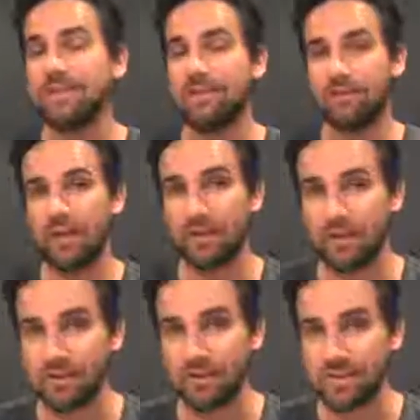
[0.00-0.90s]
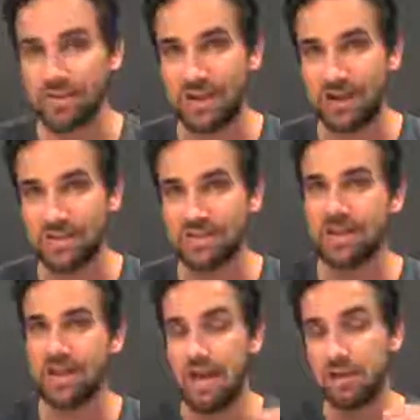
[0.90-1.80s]
vary your shot size
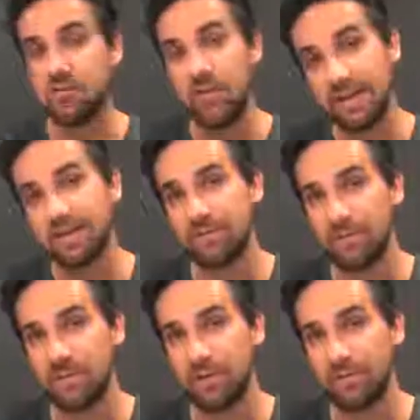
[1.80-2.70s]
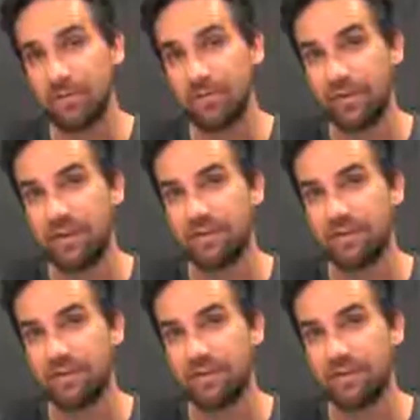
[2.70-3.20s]
and narrate over the top of your video as